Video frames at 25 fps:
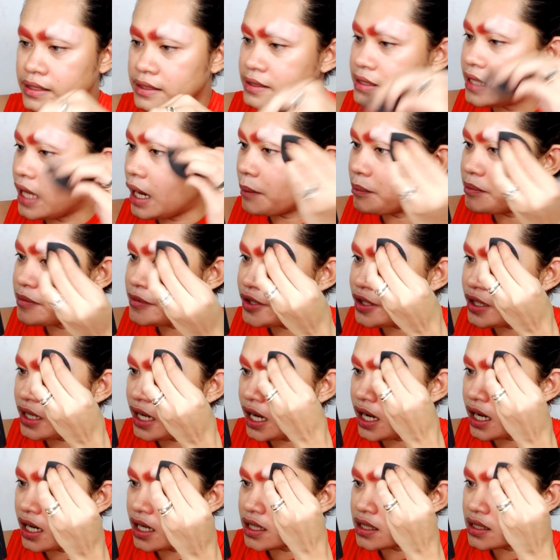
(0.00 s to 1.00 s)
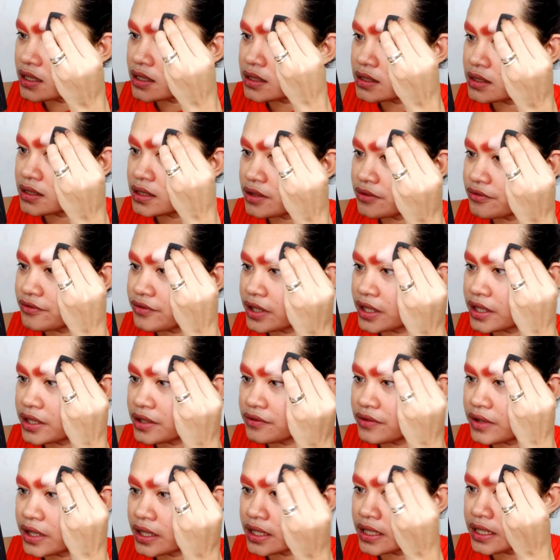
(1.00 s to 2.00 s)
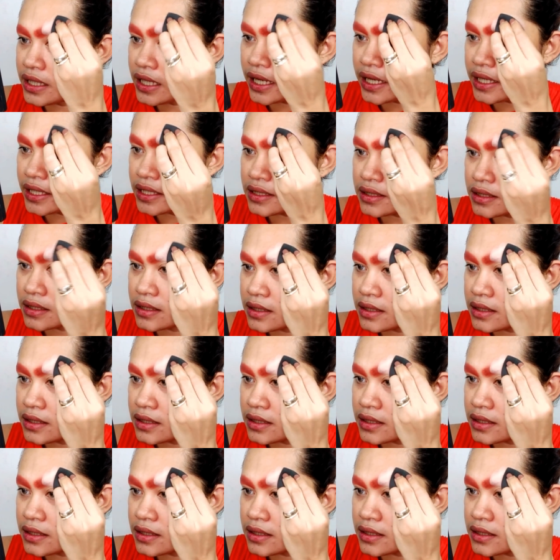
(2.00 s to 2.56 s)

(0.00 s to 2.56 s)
Dab niya lang ng very very light.